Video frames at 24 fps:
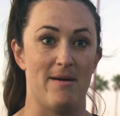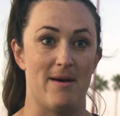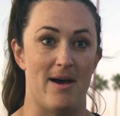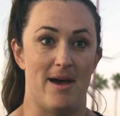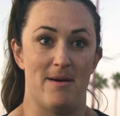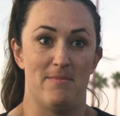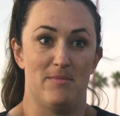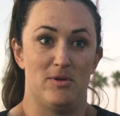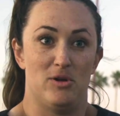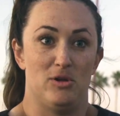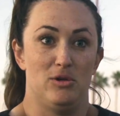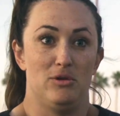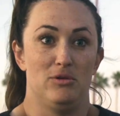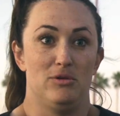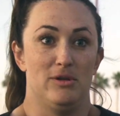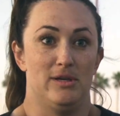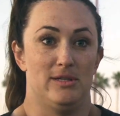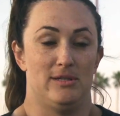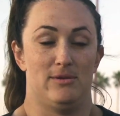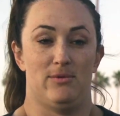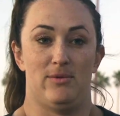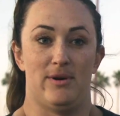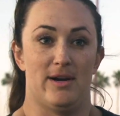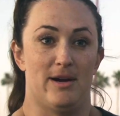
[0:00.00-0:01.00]
I'm
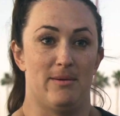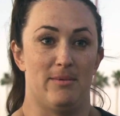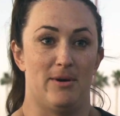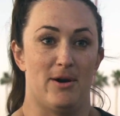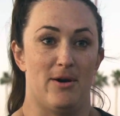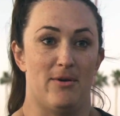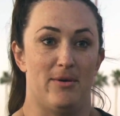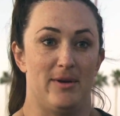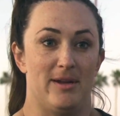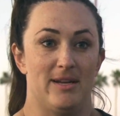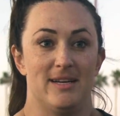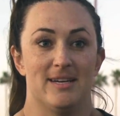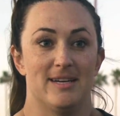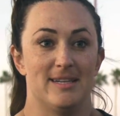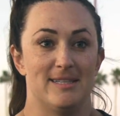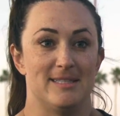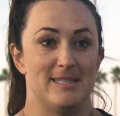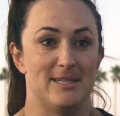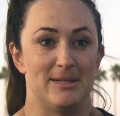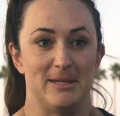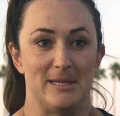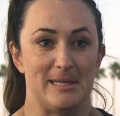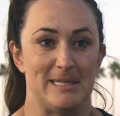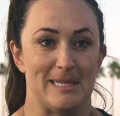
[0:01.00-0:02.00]
clueless of where I'm going
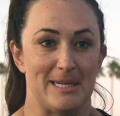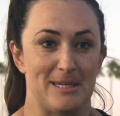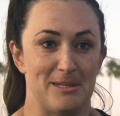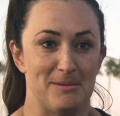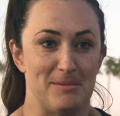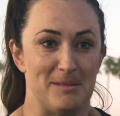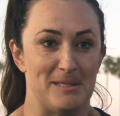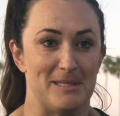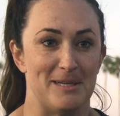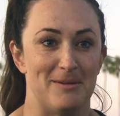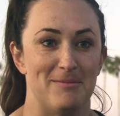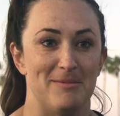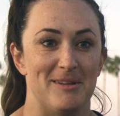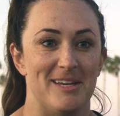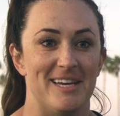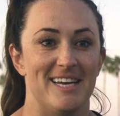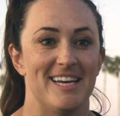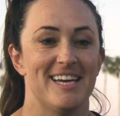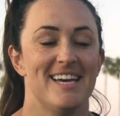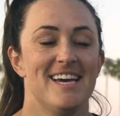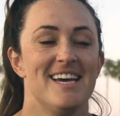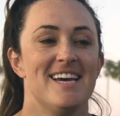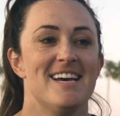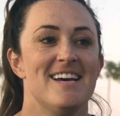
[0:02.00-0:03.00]
until he tells me
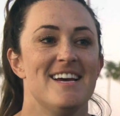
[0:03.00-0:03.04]
something.